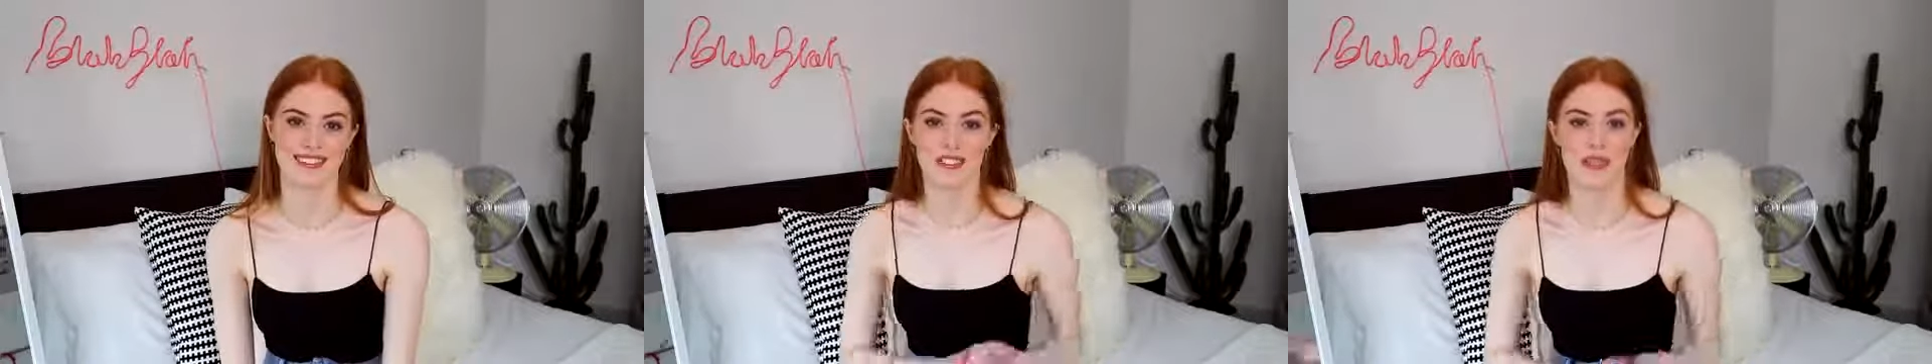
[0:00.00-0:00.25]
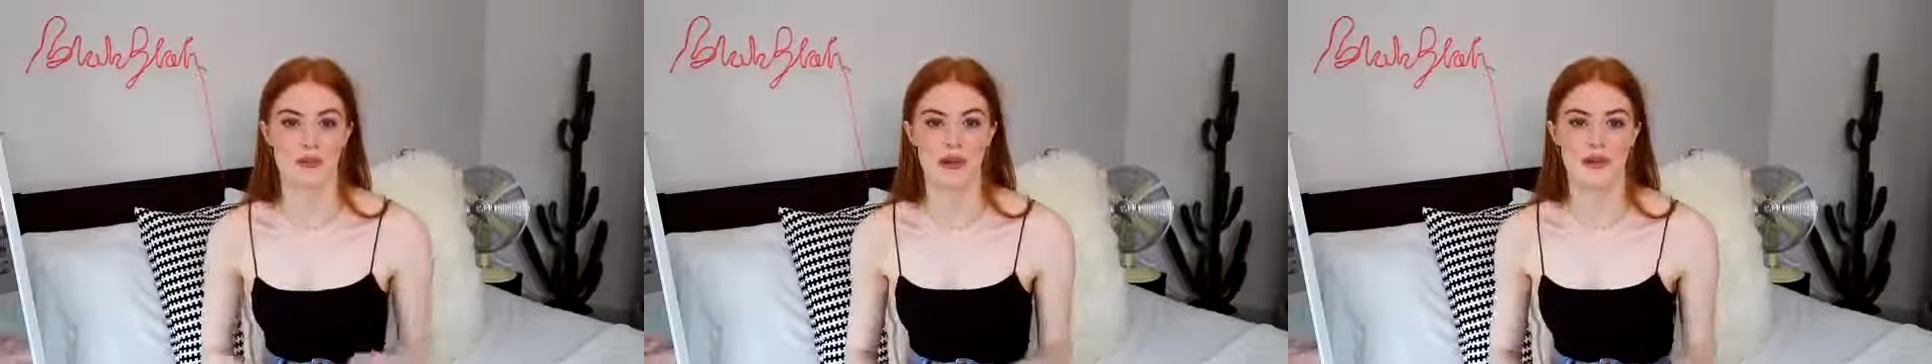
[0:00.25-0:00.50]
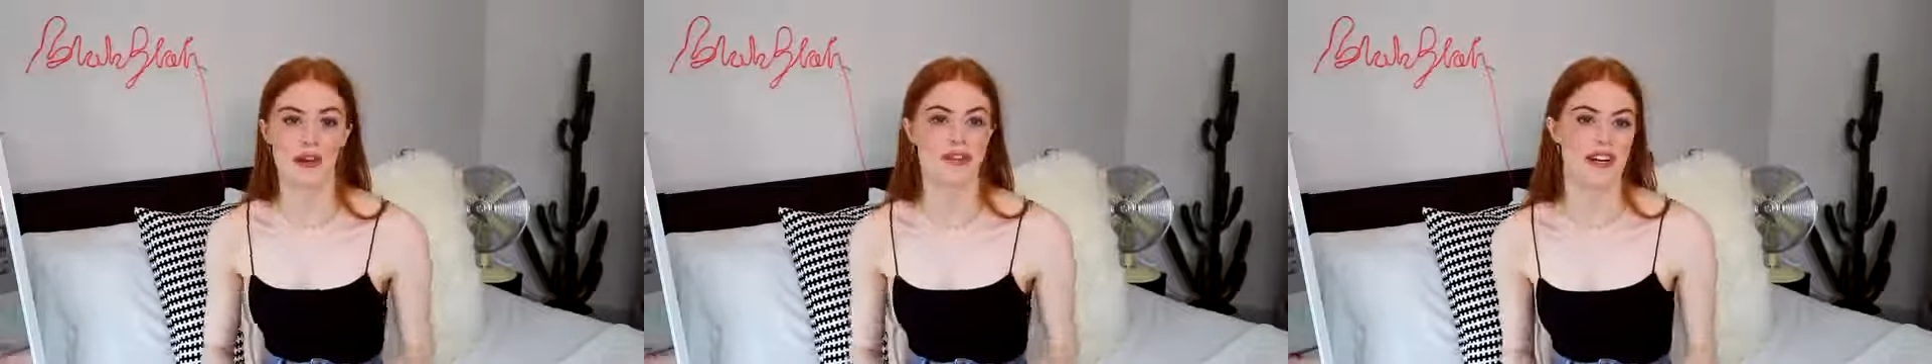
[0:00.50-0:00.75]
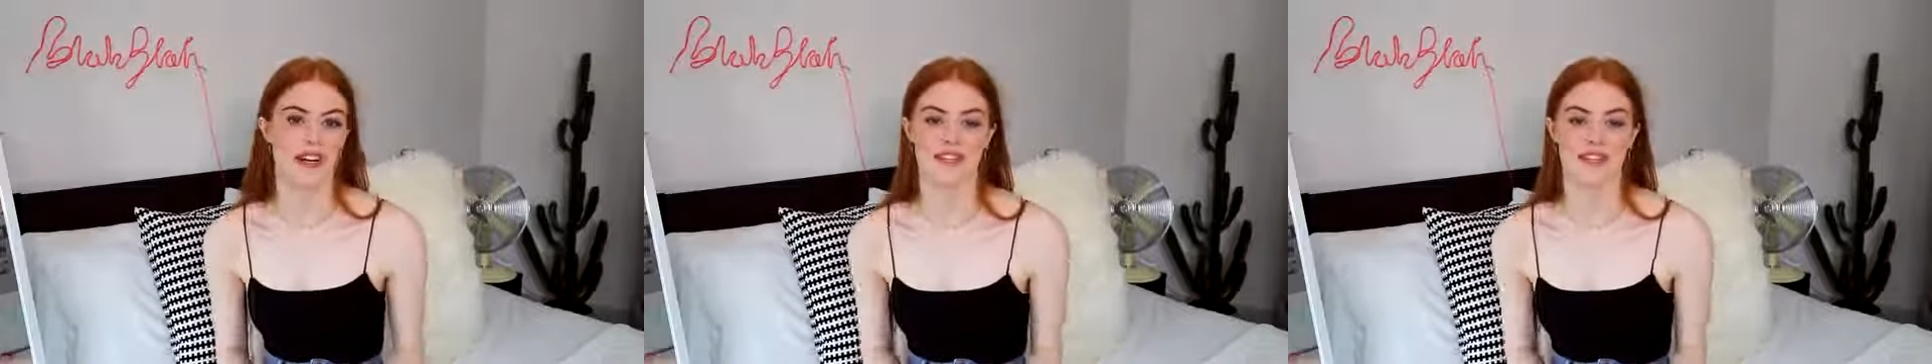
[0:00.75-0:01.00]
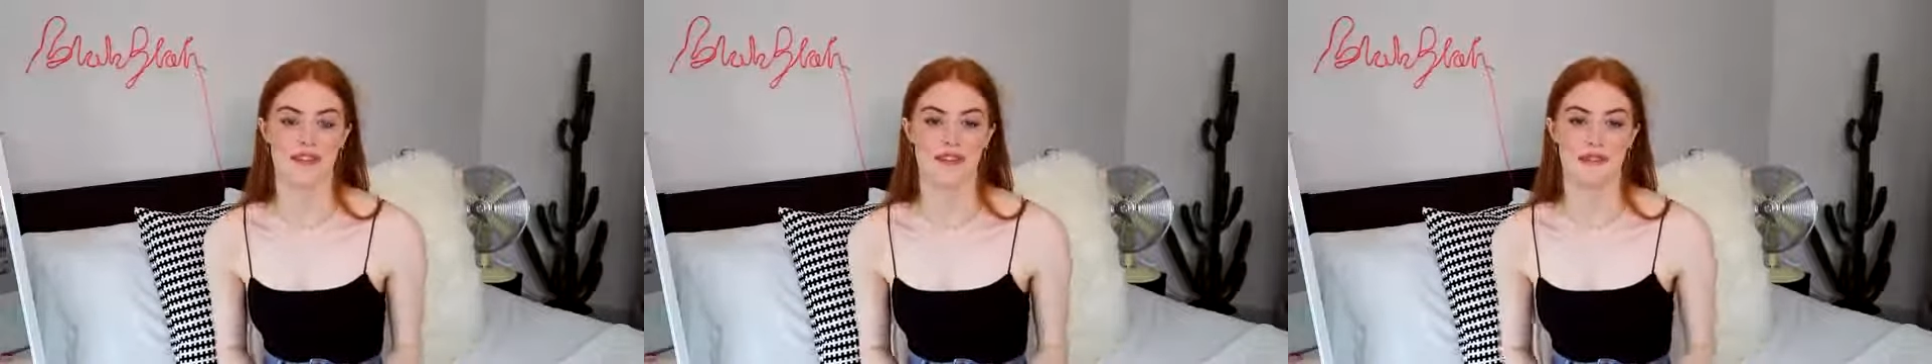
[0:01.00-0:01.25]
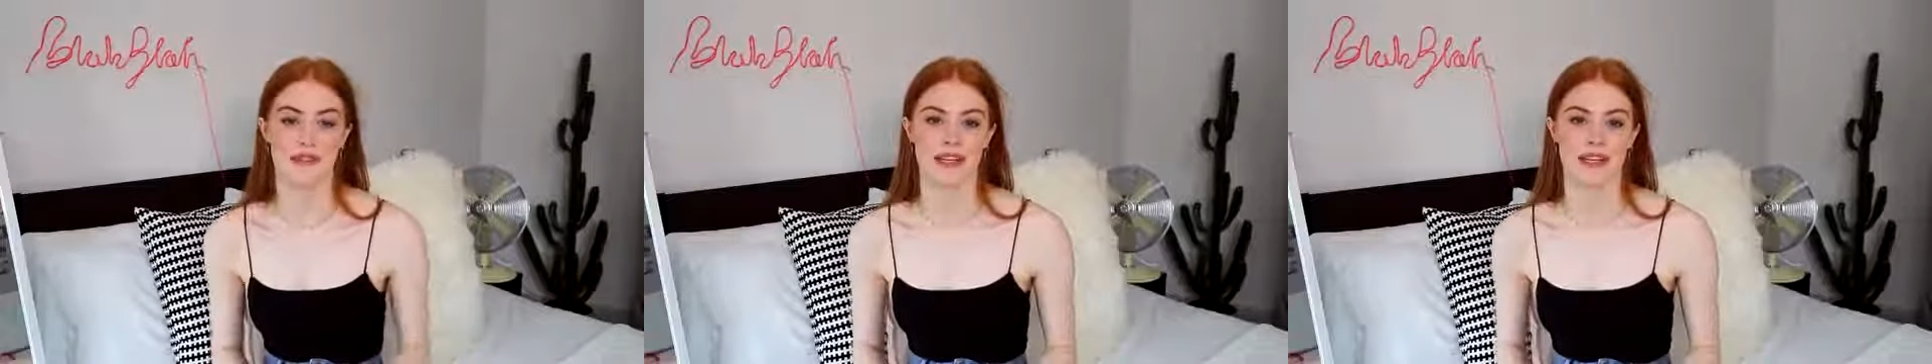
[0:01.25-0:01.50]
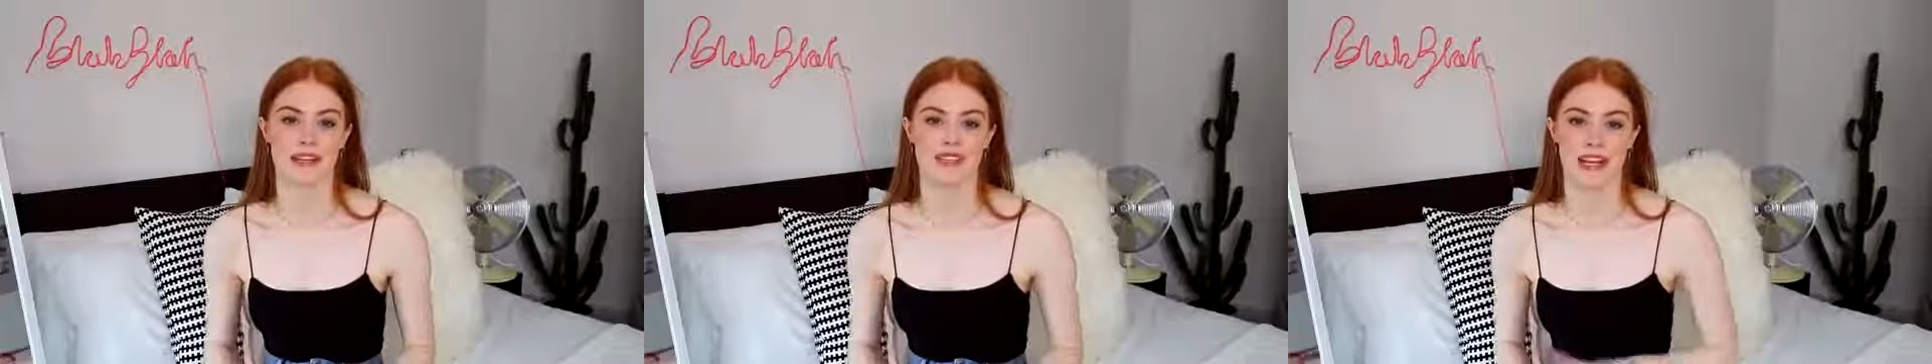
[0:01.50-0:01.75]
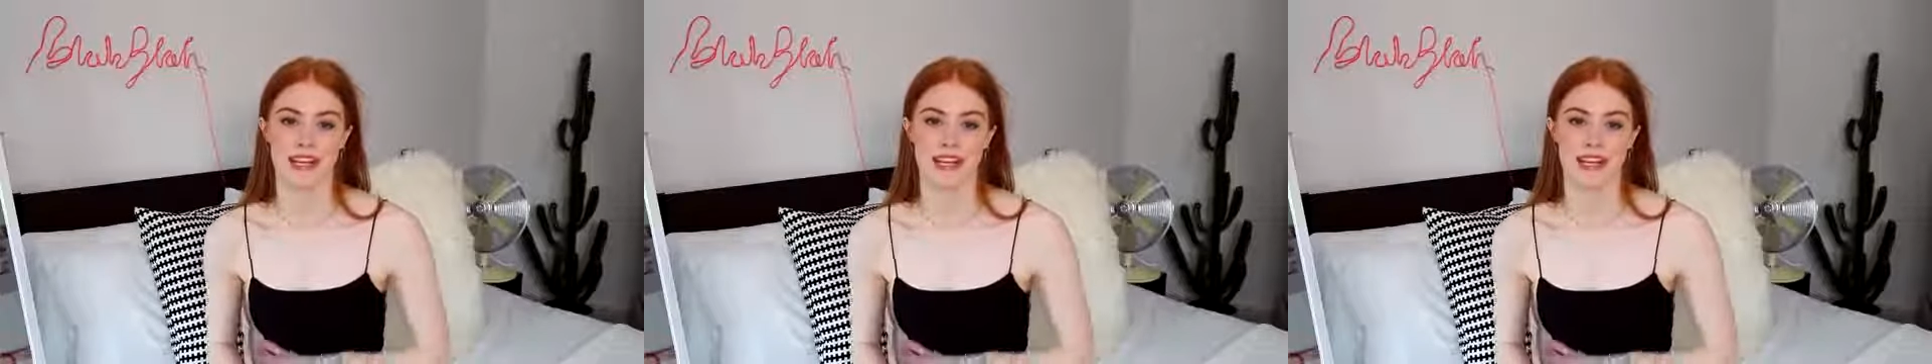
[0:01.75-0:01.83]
So one of my first favourite meals